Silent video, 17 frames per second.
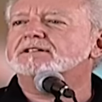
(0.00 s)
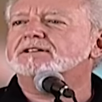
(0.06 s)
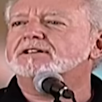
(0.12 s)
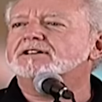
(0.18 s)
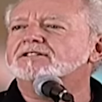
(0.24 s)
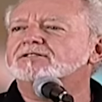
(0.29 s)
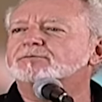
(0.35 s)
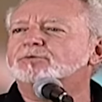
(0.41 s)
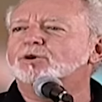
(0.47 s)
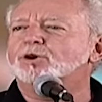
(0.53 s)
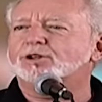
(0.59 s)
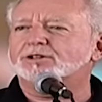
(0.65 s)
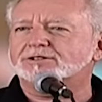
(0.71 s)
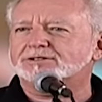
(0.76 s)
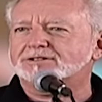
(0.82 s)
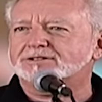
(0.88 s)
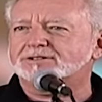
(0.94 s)
of
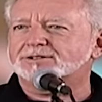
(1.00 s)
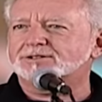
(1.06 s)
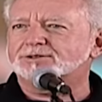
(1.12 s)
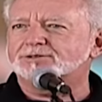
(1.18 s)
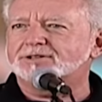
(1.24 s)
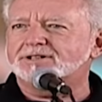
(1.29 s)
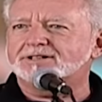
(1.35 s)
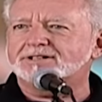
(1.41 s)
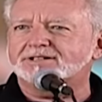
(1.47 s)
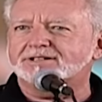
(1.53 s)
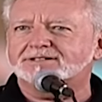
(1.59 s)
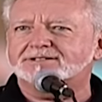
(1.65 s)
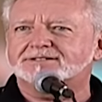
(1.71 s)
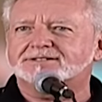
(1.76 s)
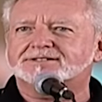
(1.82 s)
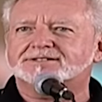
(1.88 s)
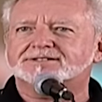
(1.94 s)
Paul to the
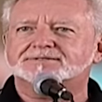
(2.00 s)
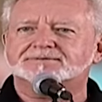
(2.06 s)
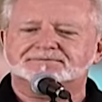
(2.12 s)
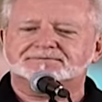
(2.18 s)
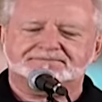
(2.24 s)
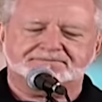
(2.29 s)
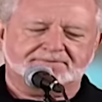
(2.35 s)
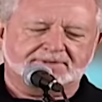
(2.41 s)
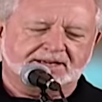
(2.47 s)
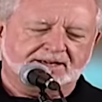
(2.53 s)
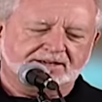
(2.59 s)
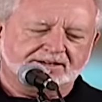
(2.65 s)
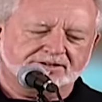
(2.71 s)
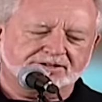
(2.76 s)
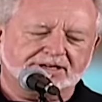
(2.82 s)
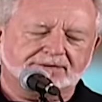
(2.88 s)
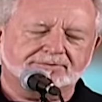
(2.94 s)
Corinthians,
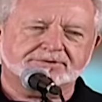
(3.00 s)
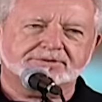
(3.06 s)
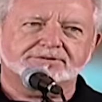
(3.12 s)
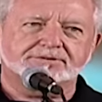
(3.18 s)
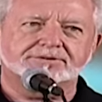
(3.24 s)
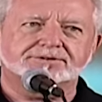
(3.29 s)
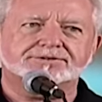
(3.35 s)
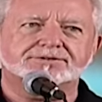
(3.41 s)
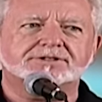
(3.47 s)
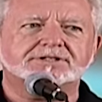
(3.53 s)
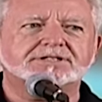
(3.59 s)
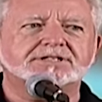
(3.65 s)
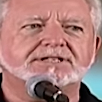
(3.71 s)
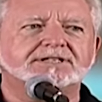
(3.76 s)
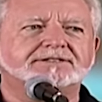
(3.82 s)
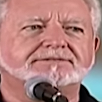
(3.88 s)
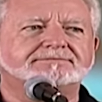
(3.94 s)
chapter
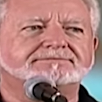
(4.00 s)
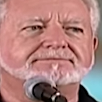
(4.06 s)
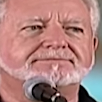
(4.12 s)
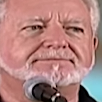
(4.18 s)
13.